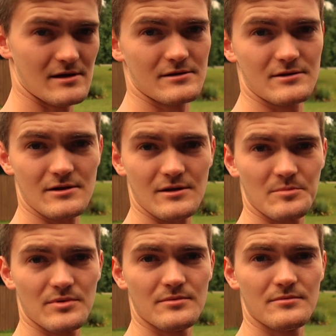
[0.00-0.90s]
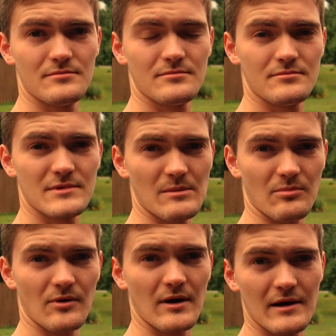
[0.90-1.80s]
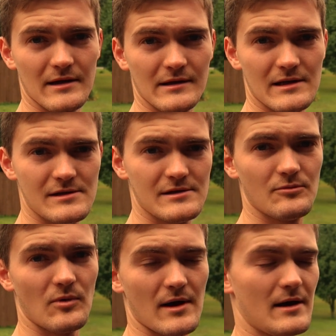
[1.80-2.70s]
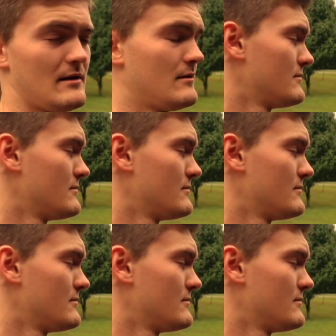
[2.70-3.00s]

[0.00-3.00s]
a cheap, temporary, and easy way.